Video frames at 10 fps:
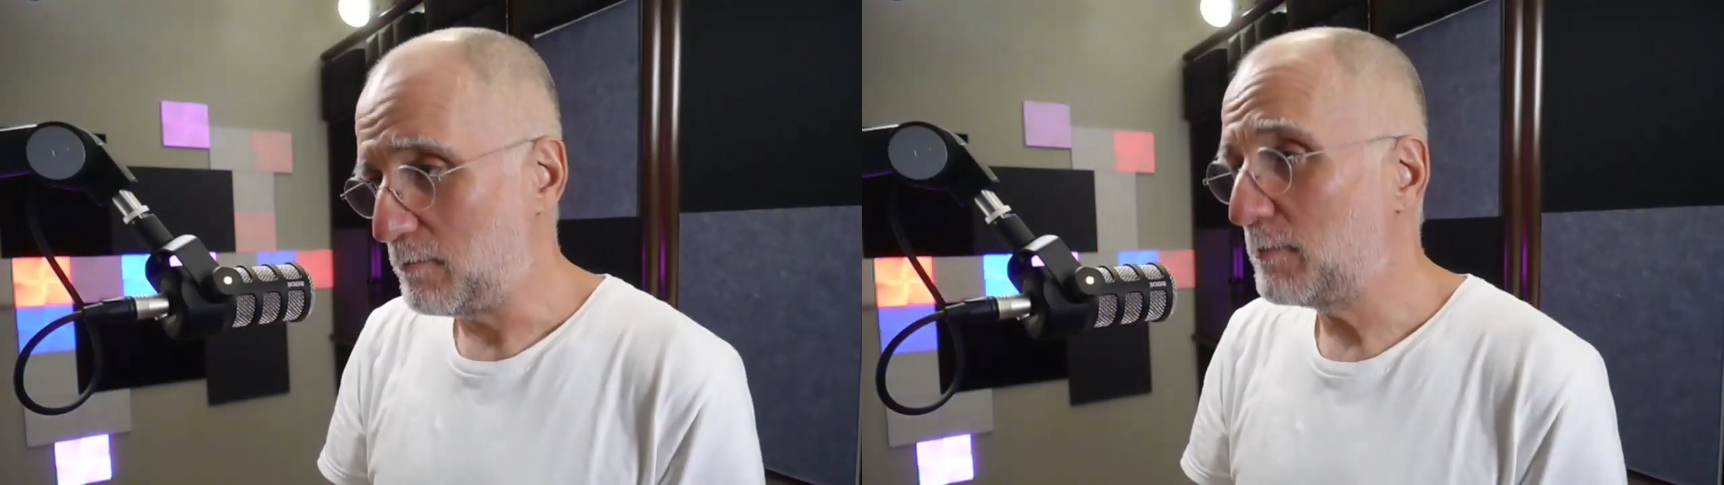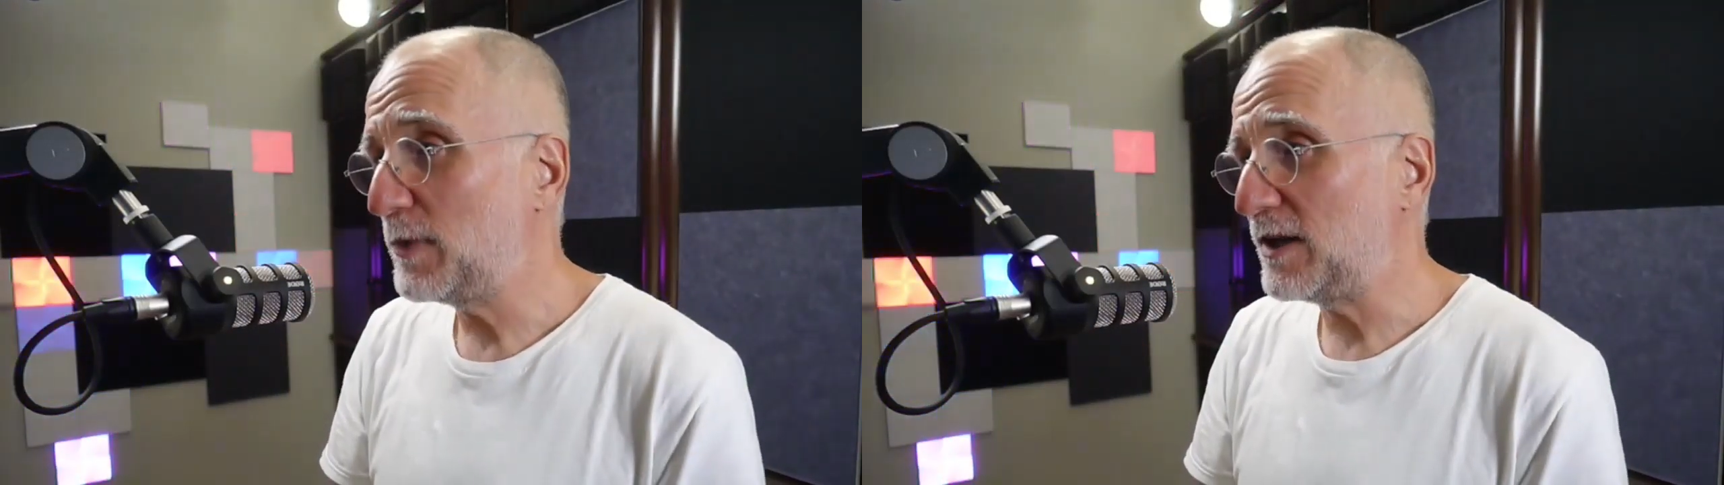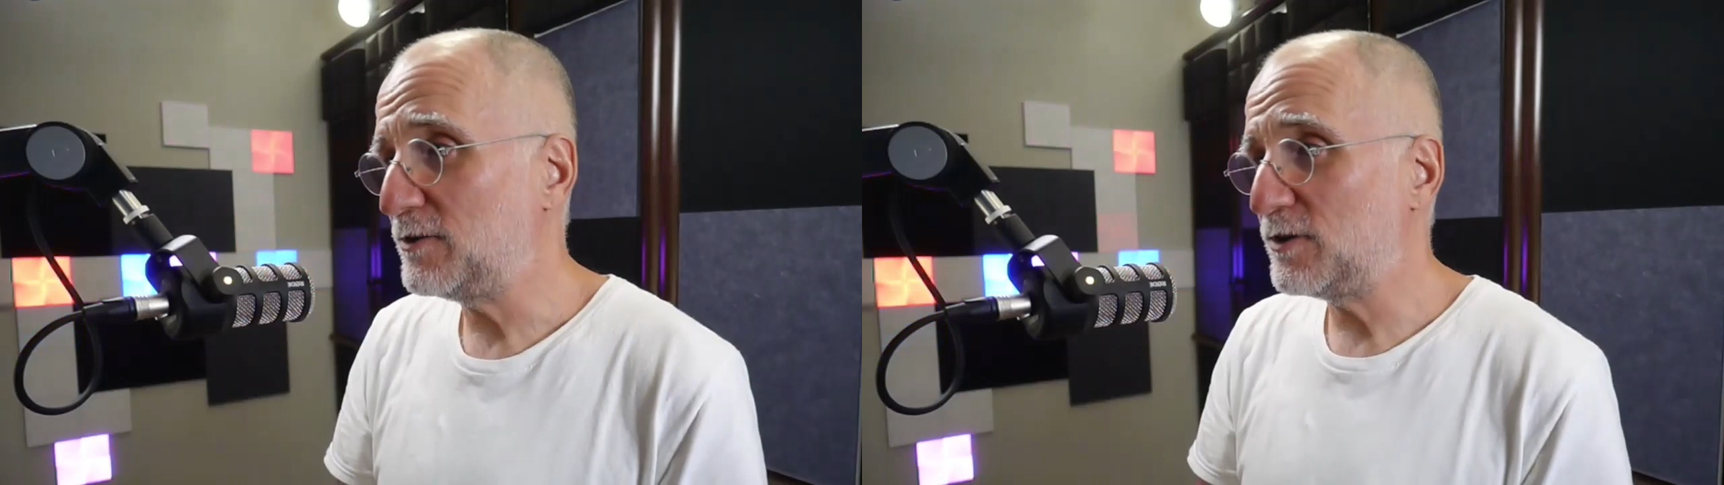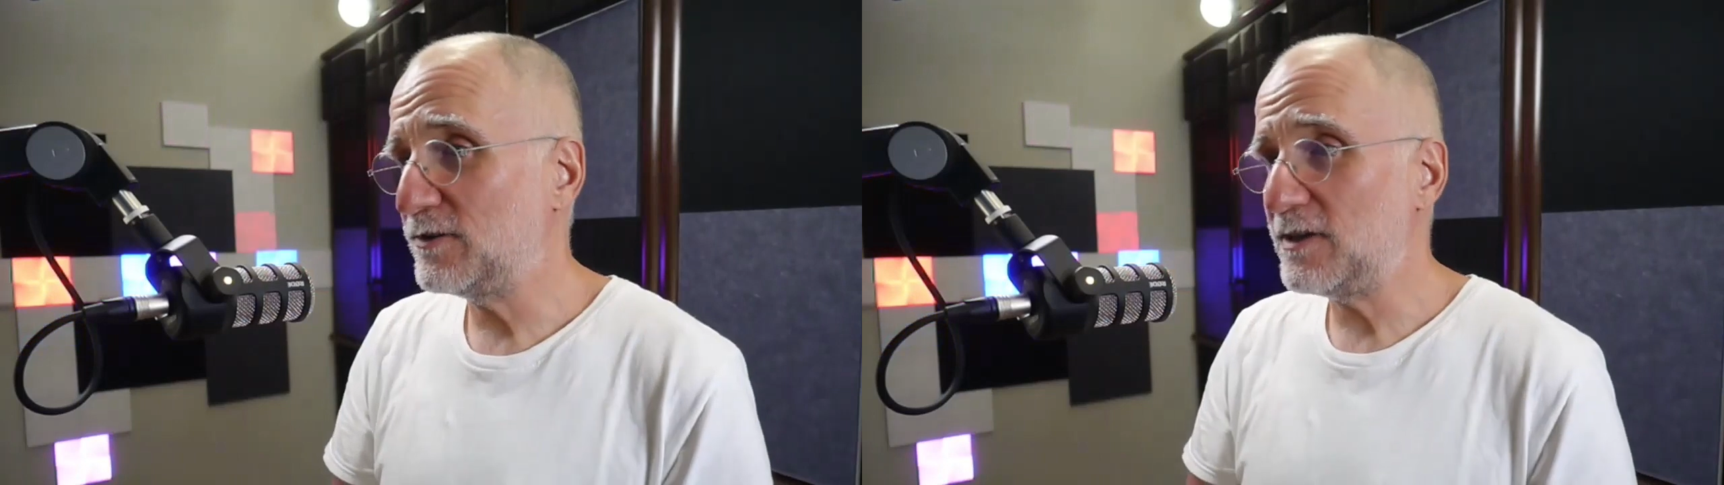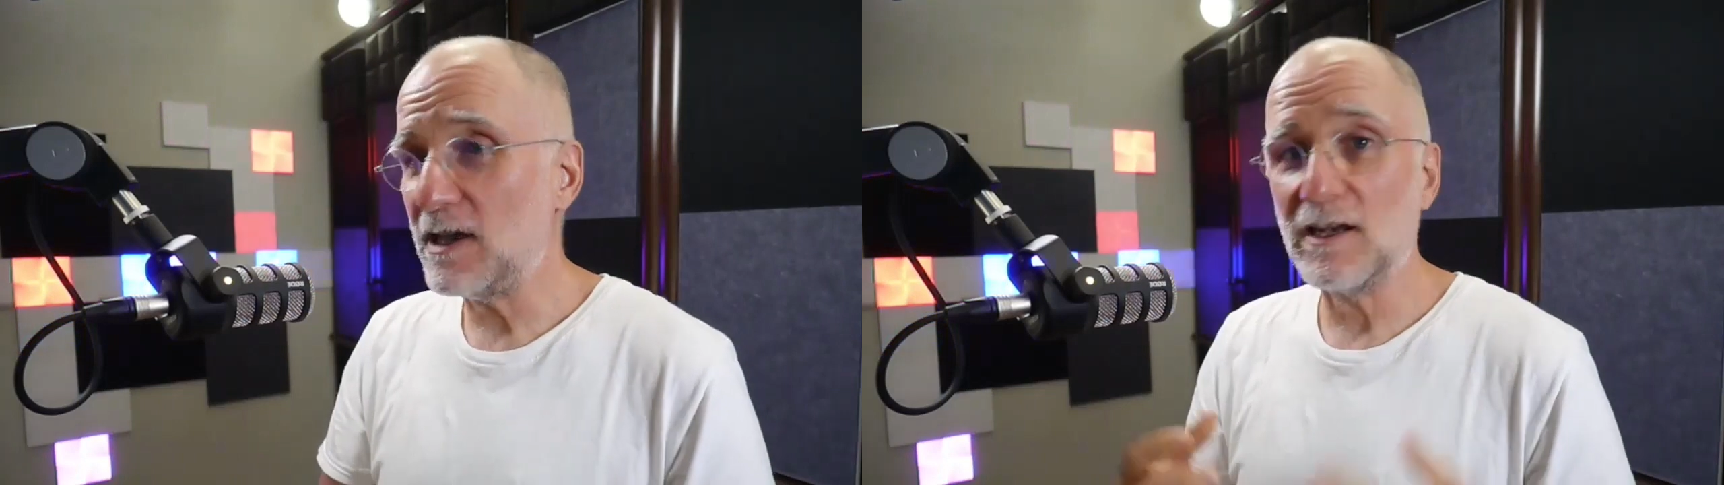But as you can
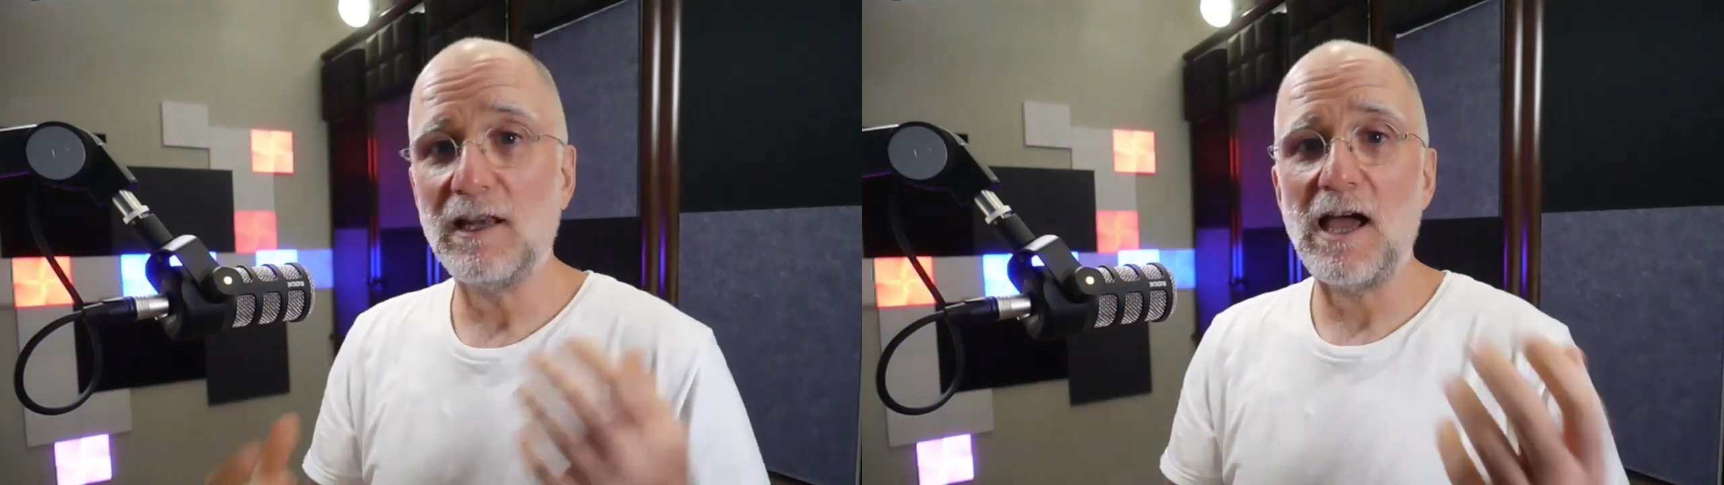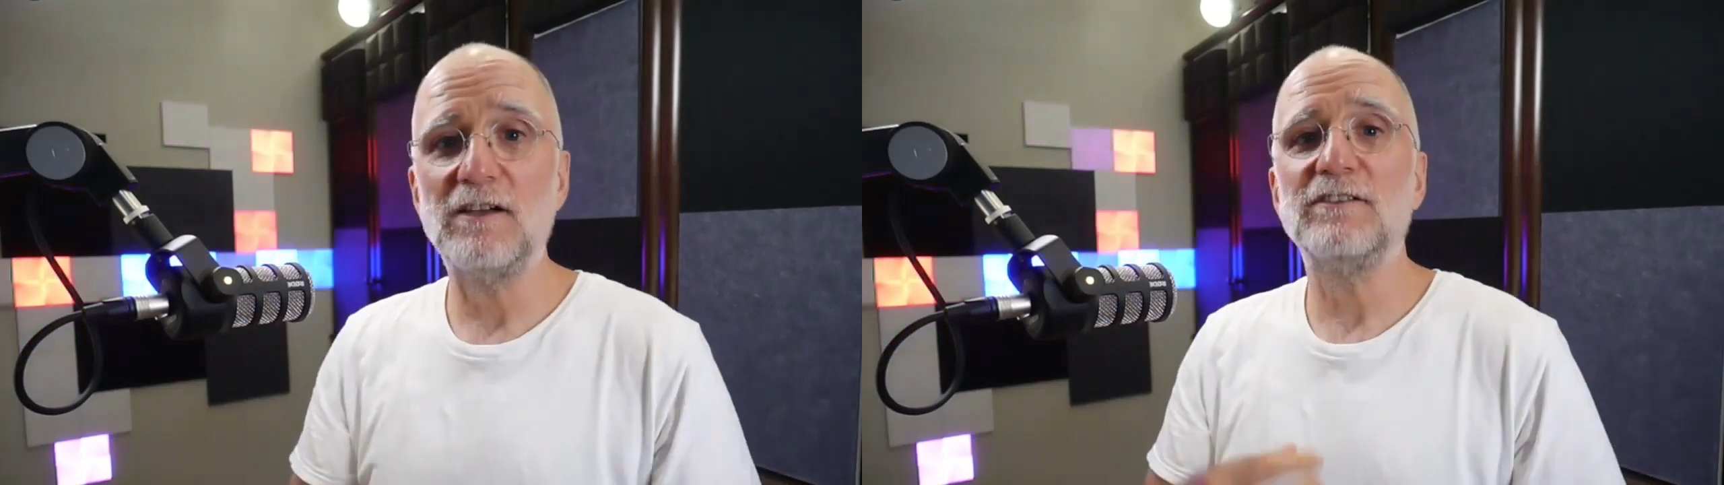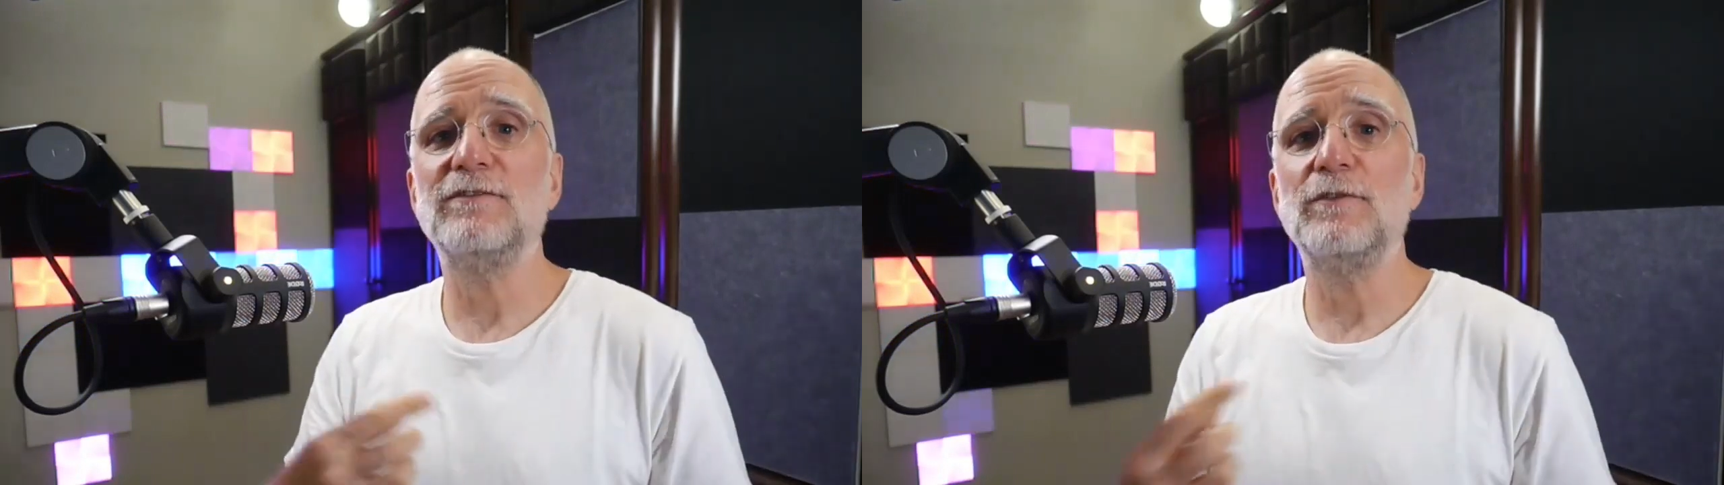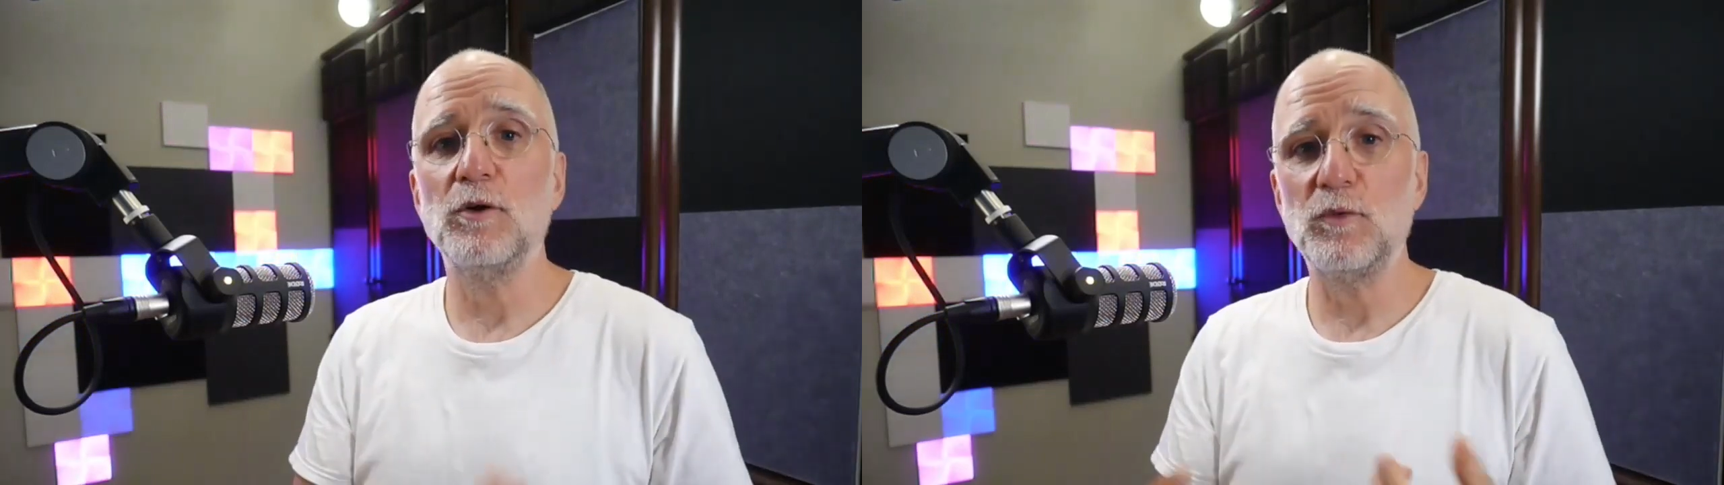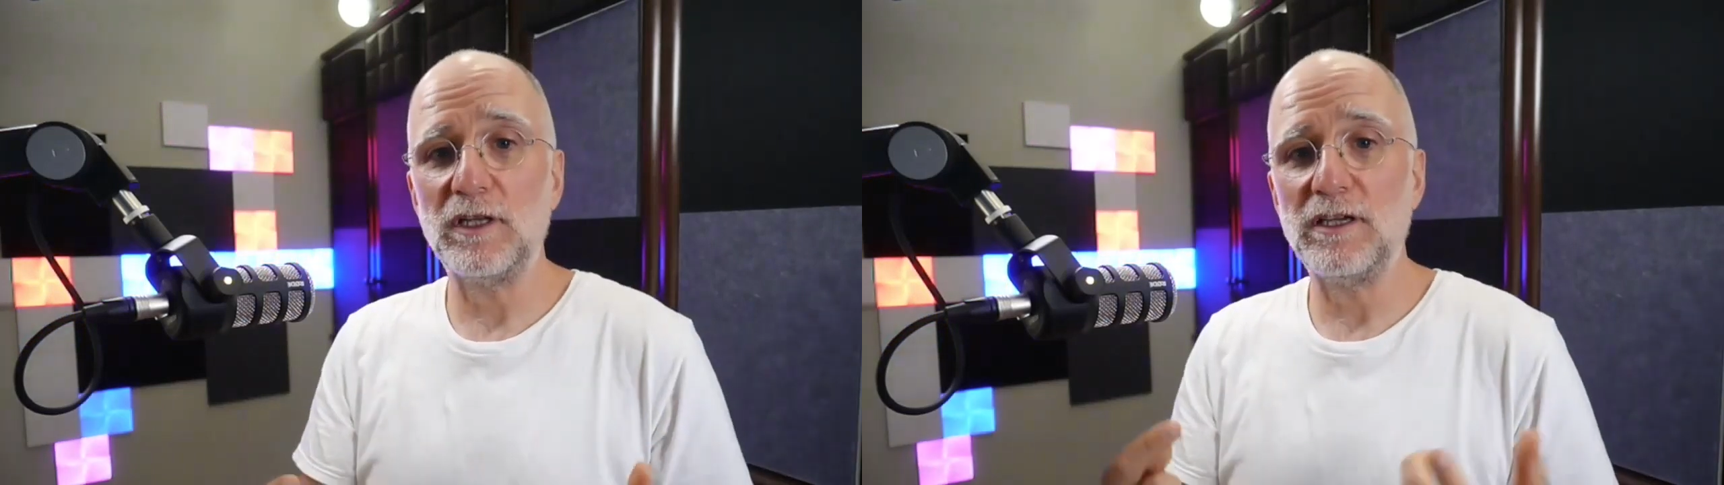see, it allows for
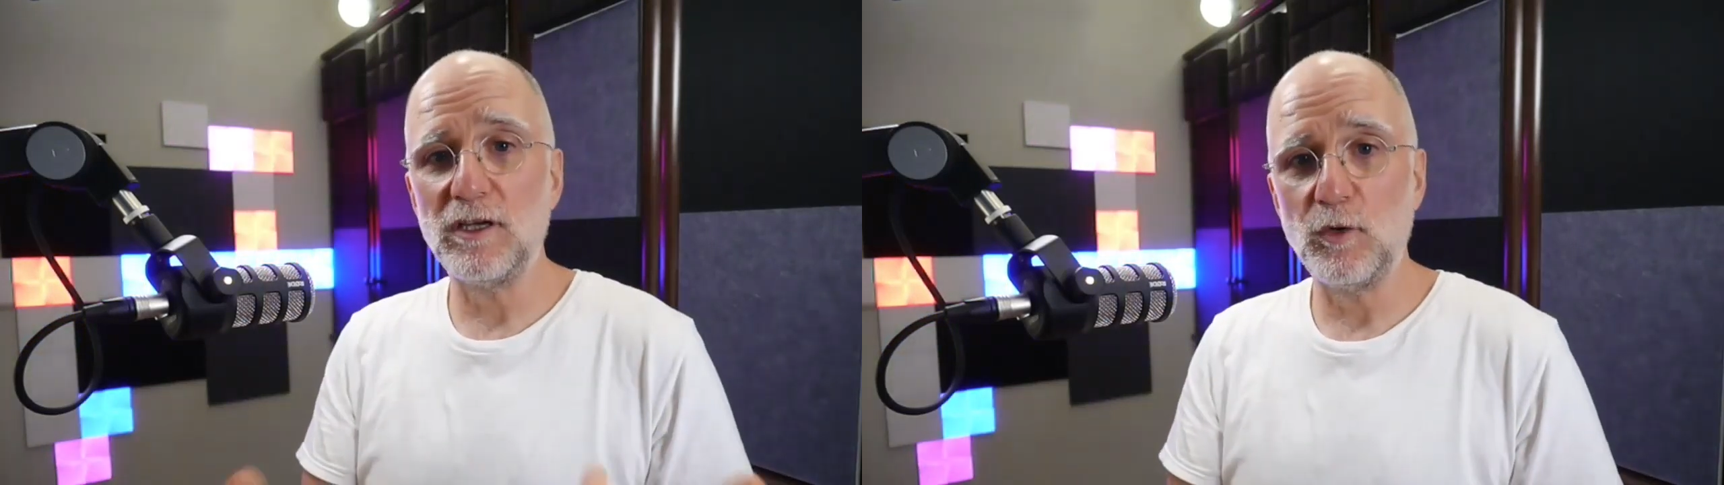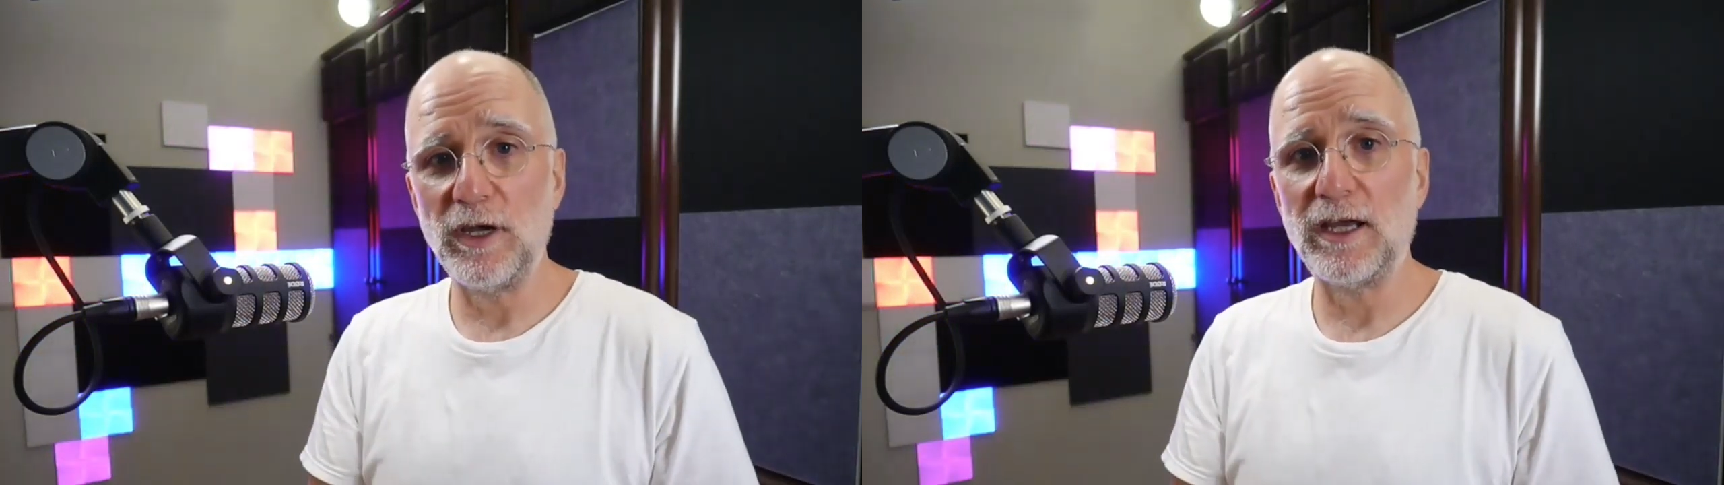really quick,